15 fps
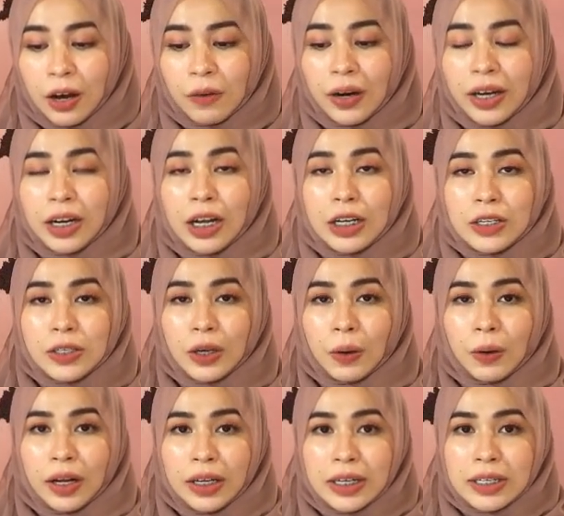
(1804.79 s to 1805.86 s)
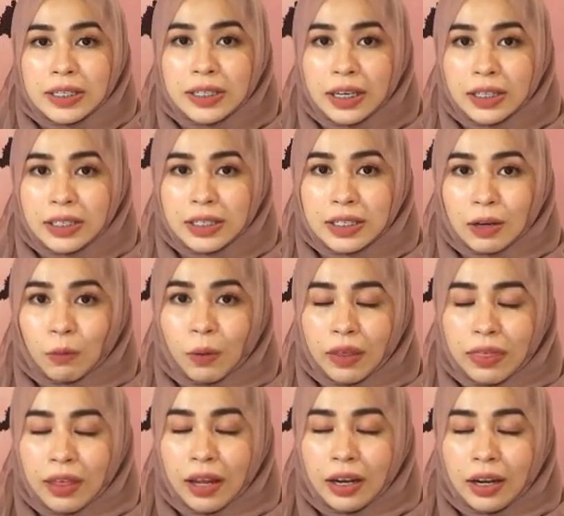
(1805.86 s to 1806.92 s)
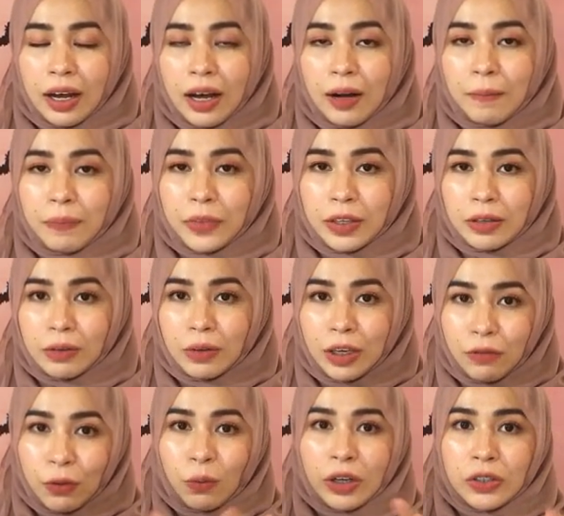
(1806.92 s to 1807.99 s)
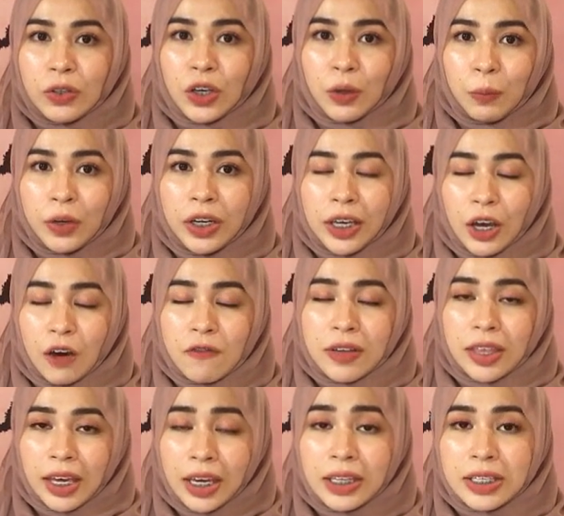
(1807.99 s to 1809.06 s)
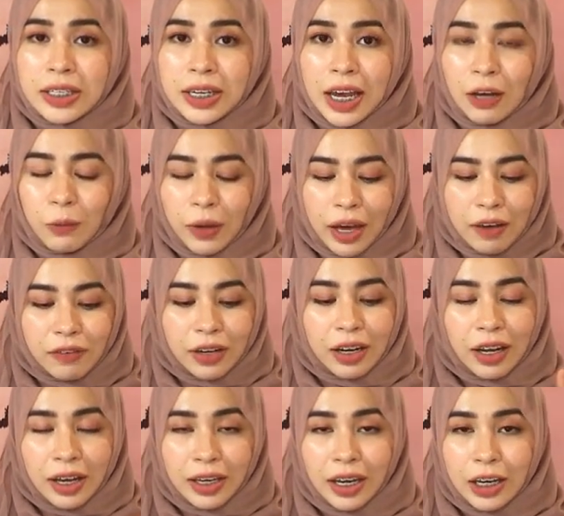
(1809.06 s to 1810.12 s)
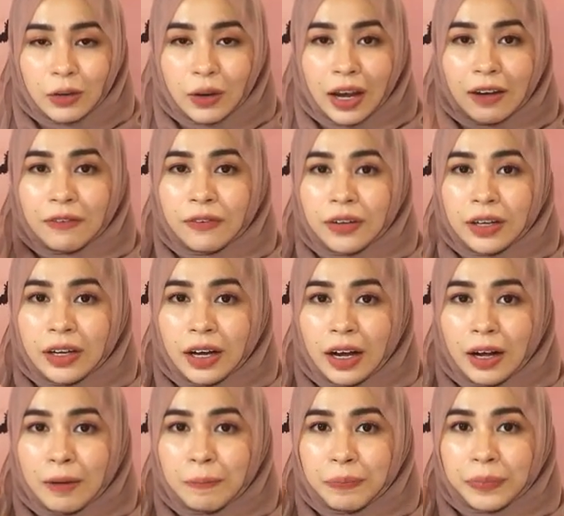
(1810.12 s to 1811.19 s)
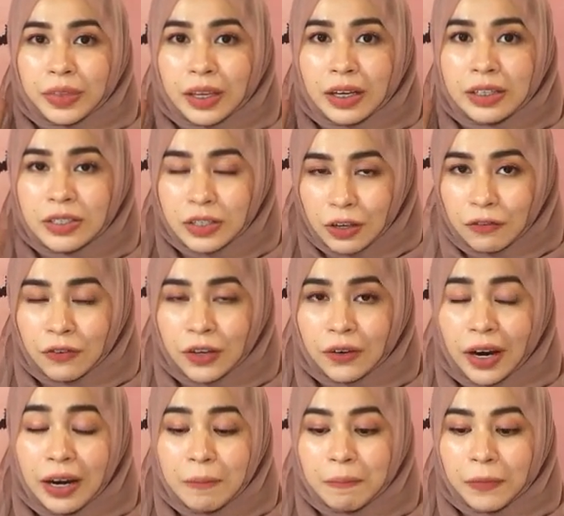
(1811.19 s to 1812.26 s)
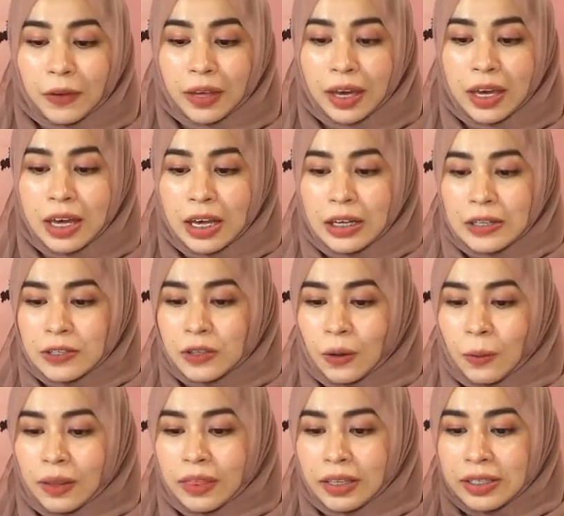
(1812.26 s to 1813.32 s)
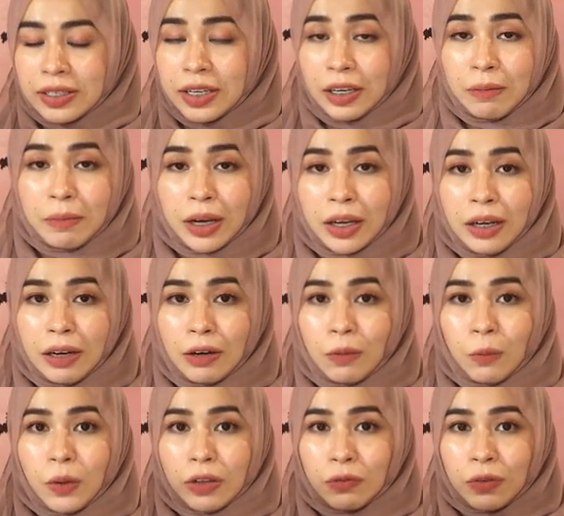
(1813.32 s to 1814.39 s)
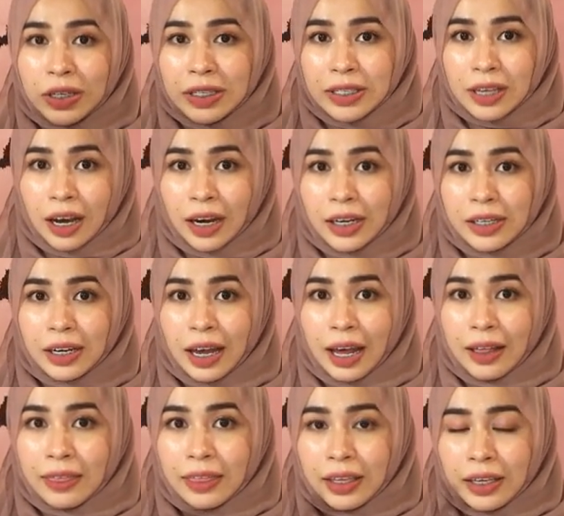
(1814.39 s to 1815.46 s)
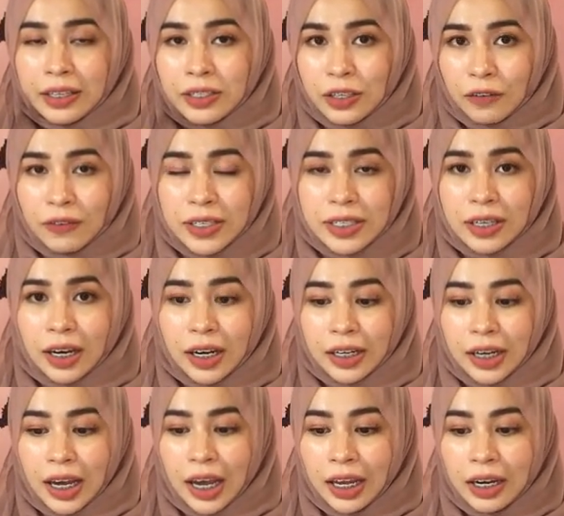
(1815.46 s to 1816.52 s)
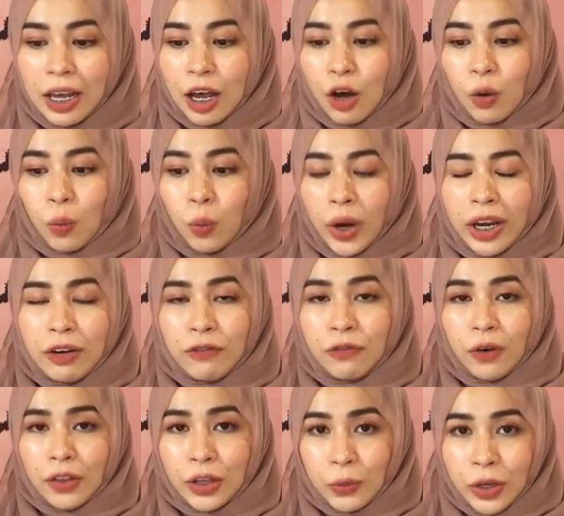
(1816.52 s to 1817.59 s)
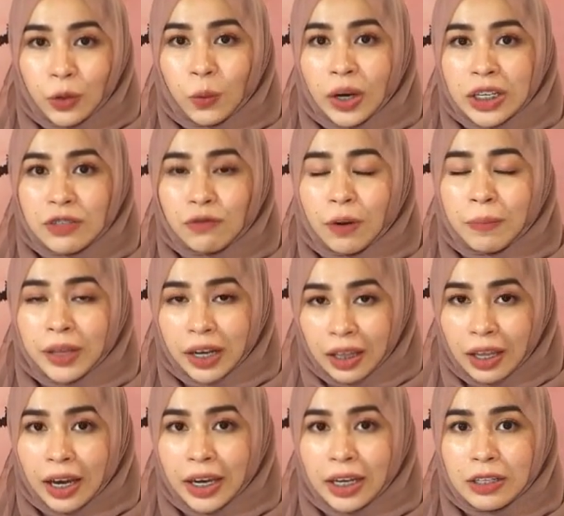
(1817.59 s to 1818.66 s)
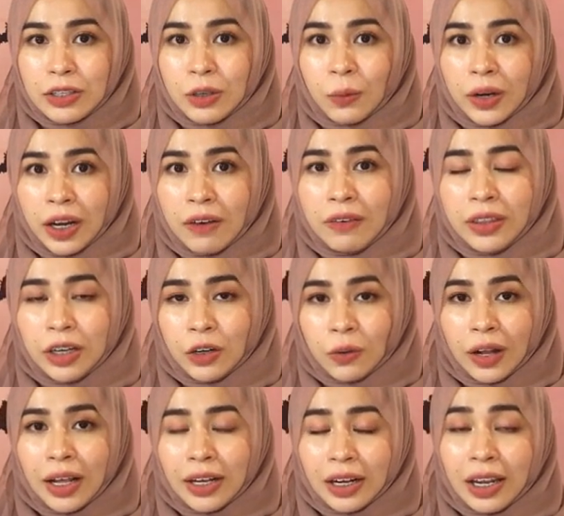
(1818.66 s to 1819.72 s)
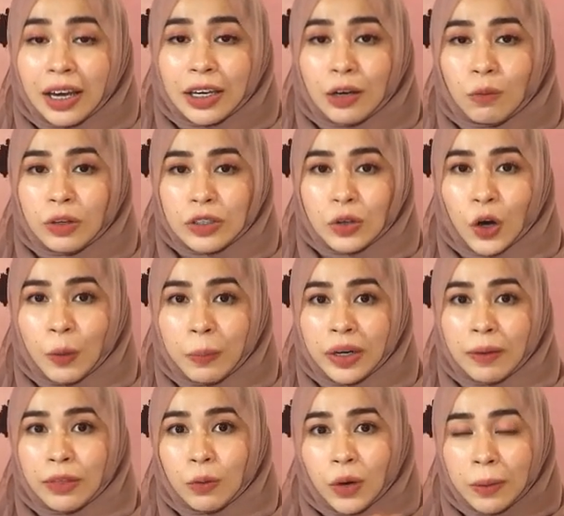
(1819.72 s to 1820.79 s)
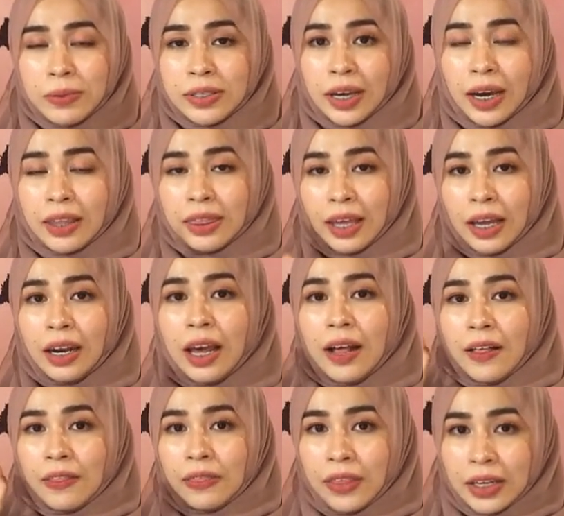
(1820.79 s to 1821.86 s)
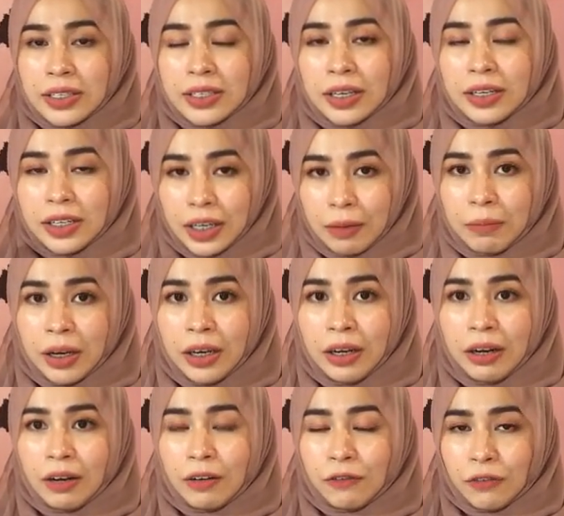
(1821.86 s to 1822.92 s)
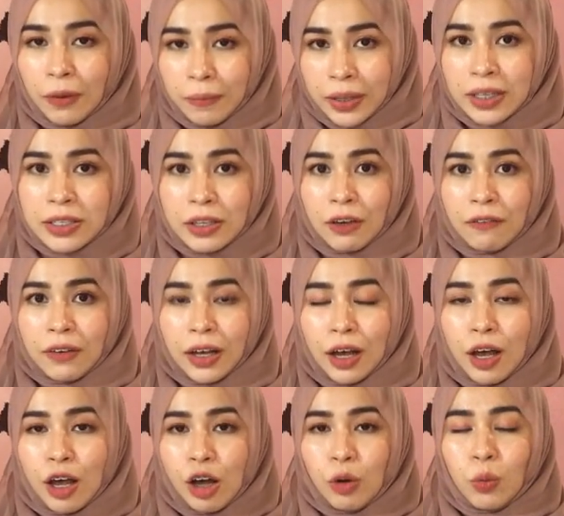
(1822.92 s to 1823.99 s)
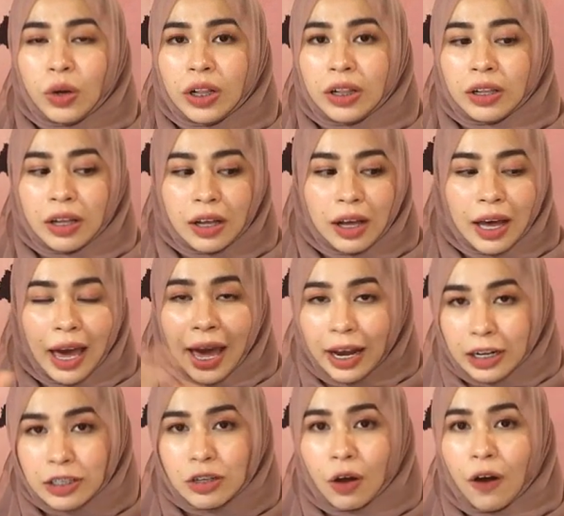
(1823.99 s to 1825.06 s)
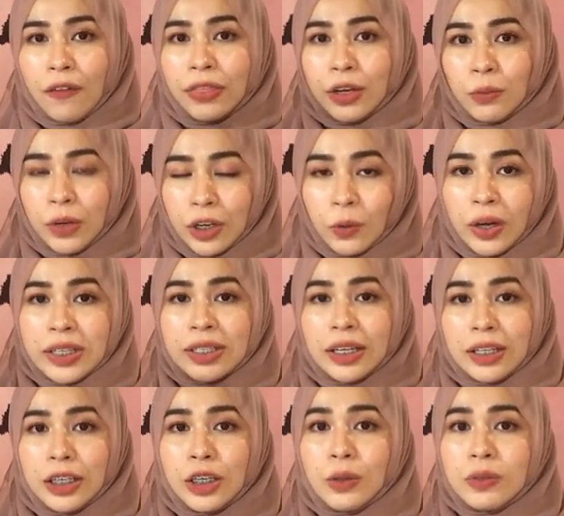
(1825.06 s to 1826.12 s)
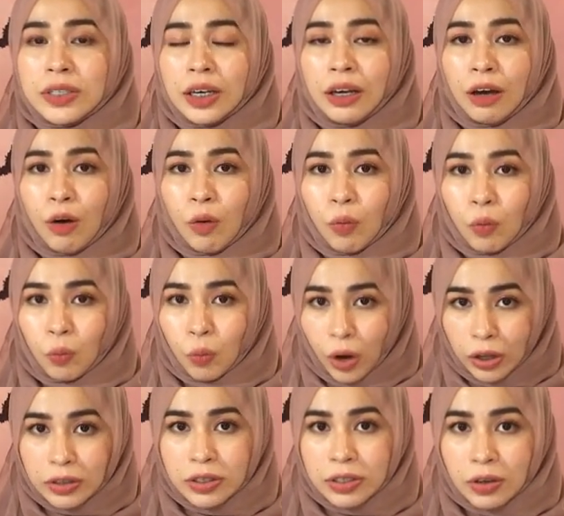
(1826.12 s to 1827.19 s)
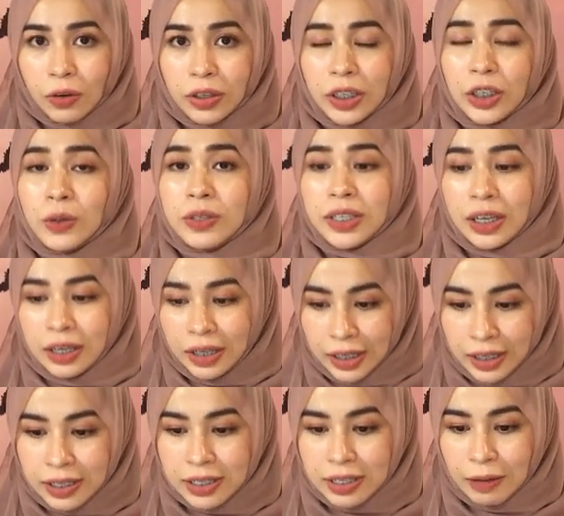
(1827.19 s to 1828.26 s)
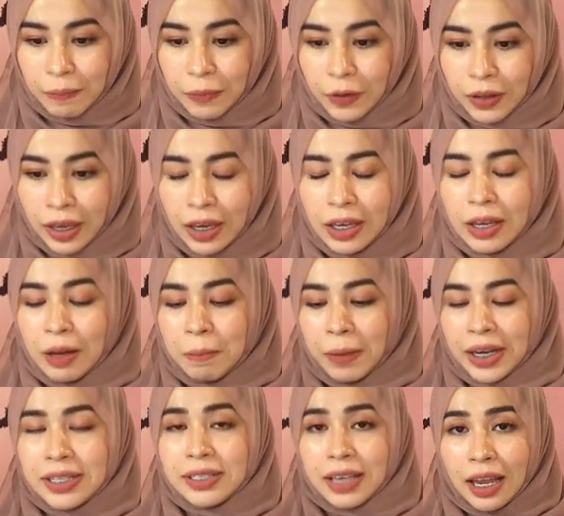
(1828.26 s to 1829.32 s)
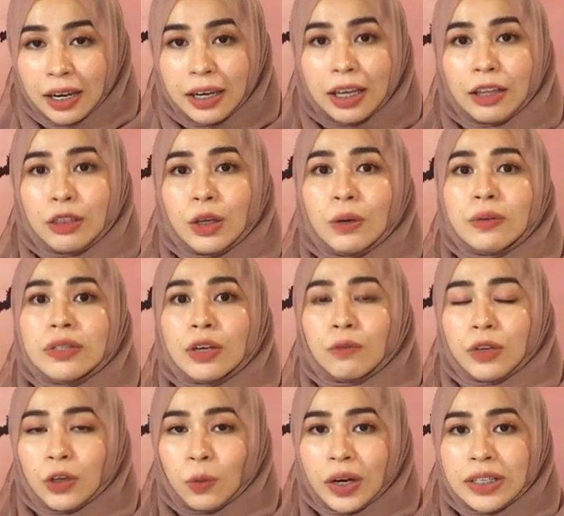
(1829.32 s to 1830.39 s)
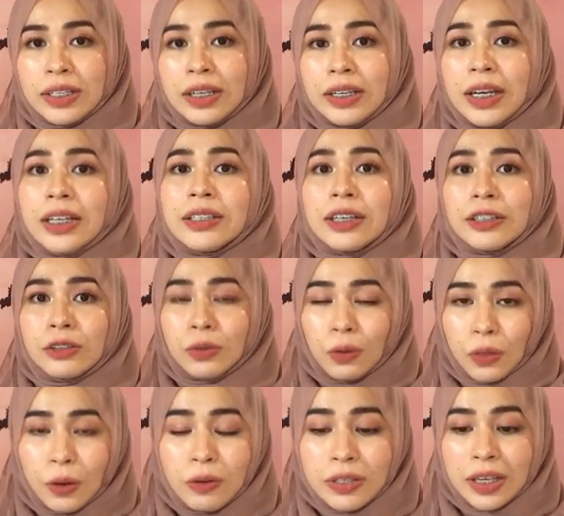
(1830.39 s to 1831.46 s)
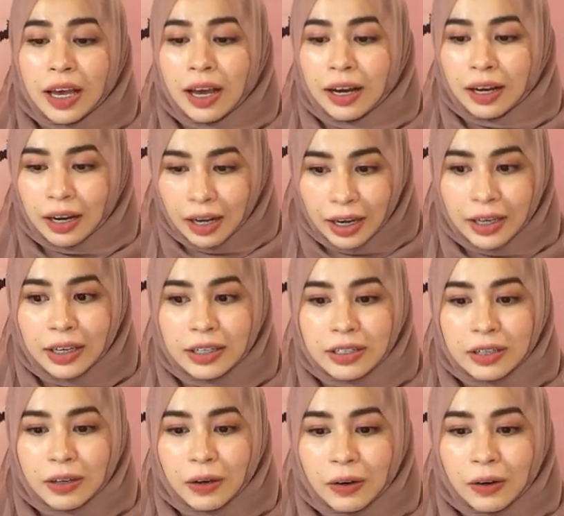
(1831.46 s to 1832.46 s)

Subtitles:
All right, so since within, if you want to communicate over the internet, we have client and you have server, right? Okay, so this daemon will reside at the server side and wait for the request from the client. So whenever the client wants to open up the website, then this daemon from the server will act on the request that the user wants or the user needs, okay, by sending those requested data to those client.